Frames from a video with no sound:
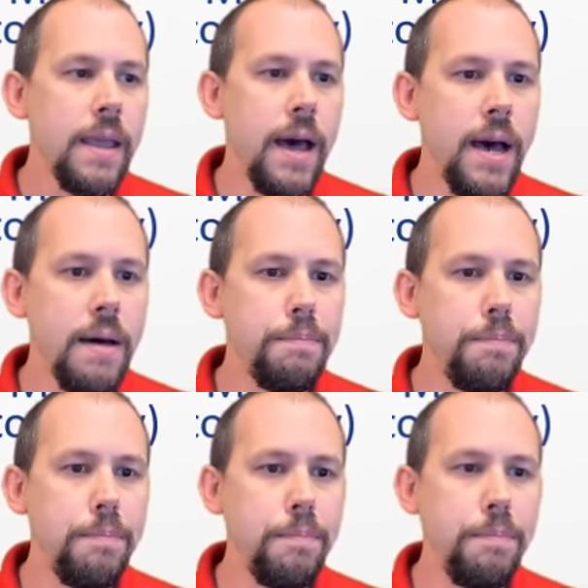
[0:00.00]
uh,
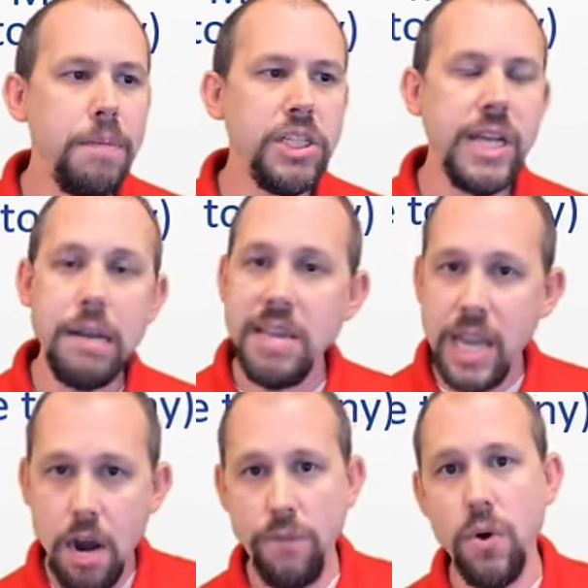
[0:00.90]
but you got to be
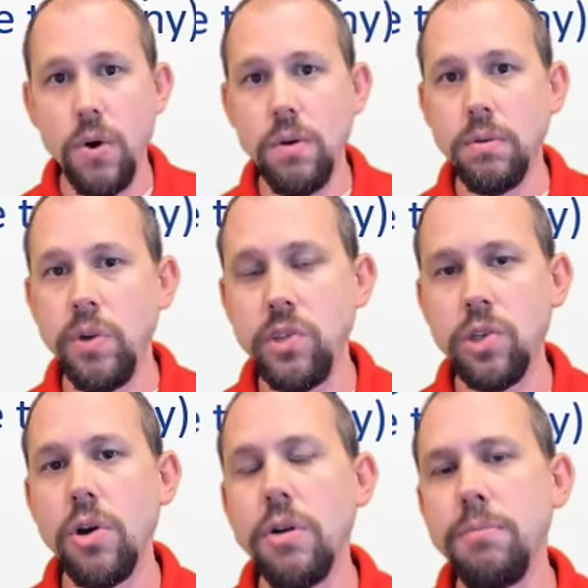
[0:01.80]
careful with
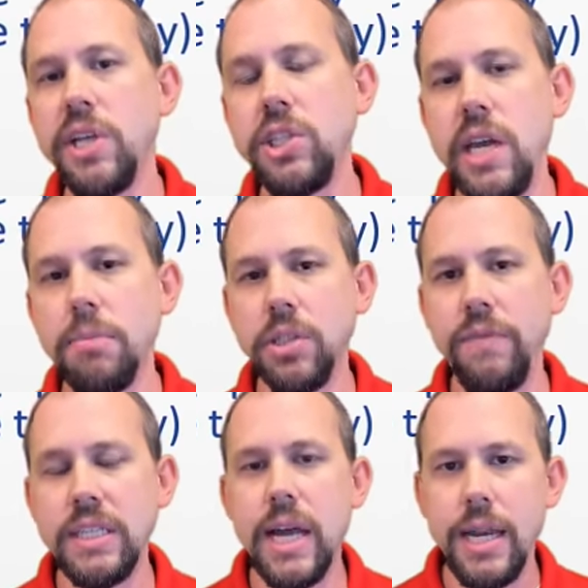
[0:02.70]
certain bridge tables if
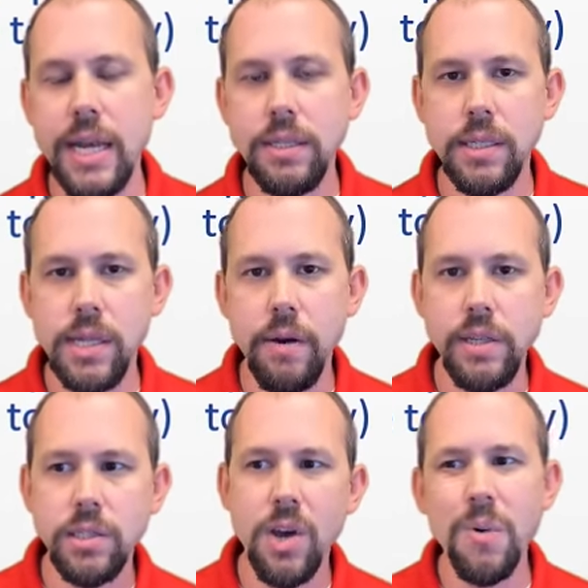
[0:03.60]
it's not necessary.
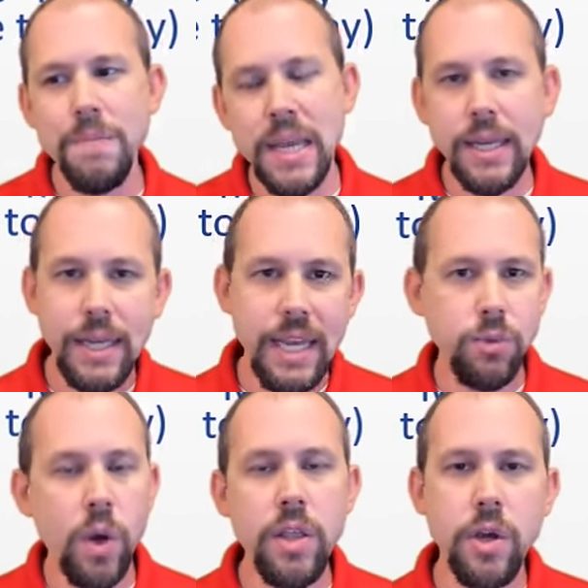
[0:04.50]
So it's
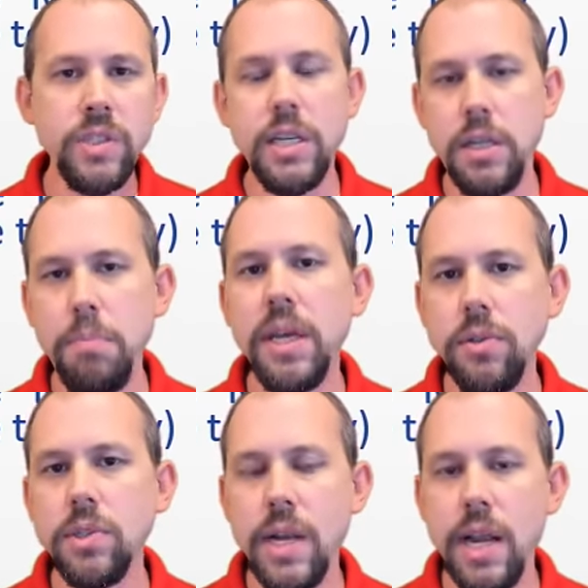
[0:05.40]
one of those it
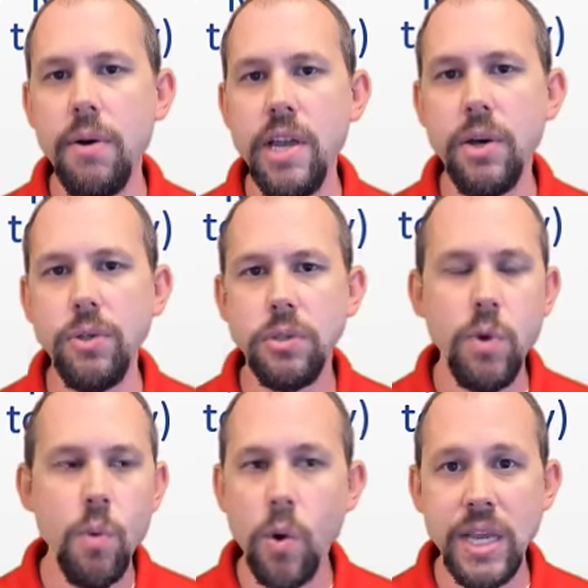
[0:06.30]
depends scenarios.
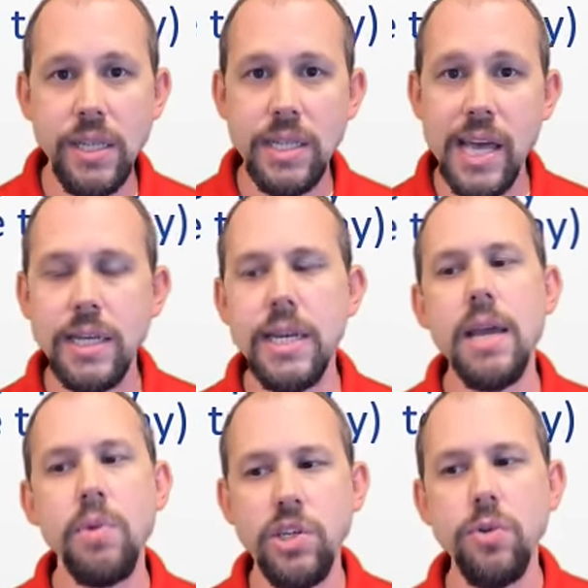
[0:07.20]
We won't get into that today.
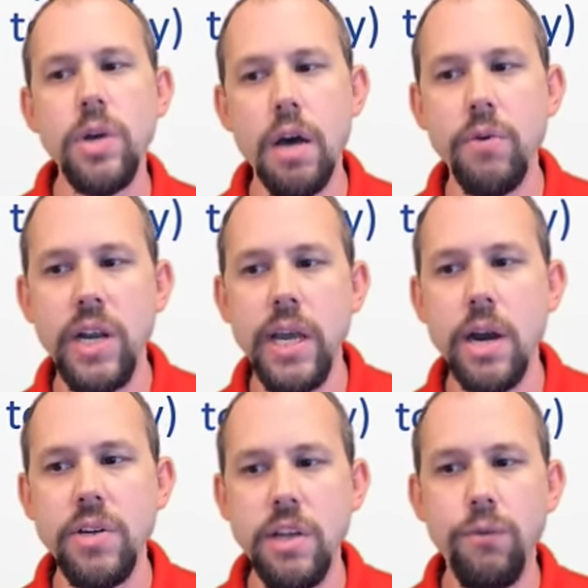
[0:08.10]
We do cover it in
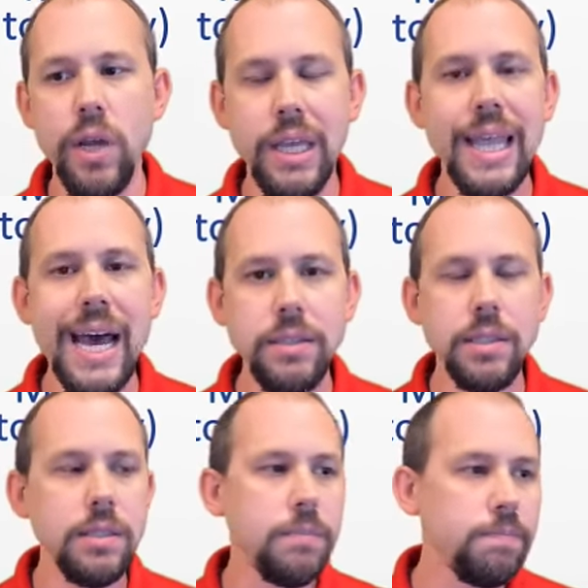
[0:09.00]
our different
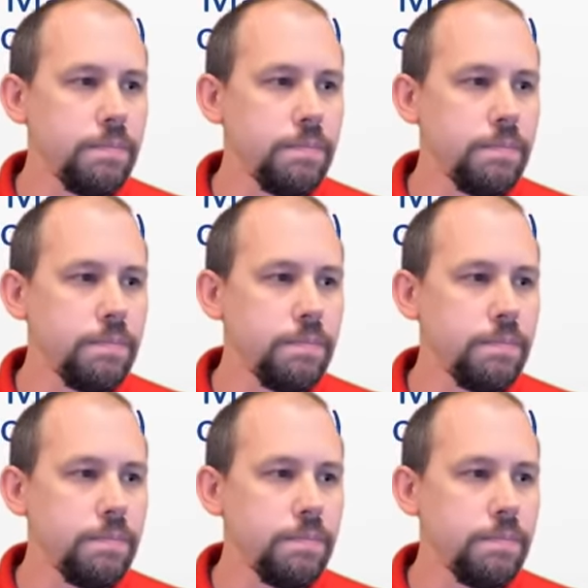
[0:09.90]
classes.